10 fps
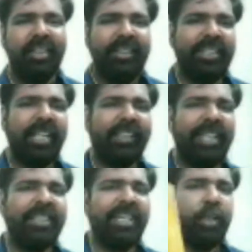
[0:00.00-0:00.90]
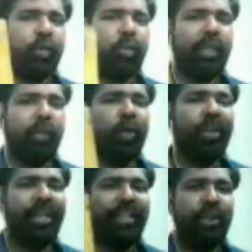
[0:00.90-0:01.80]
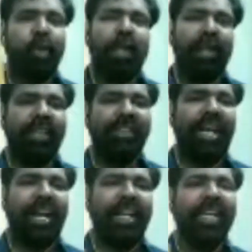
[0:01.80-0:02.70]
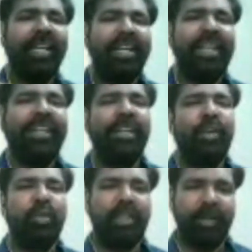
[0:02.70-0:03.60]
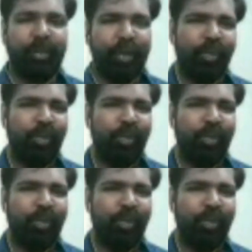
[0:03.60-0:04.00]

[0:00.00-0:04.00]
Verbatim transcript: These are things that you that won't reach you unless I introduce them to you.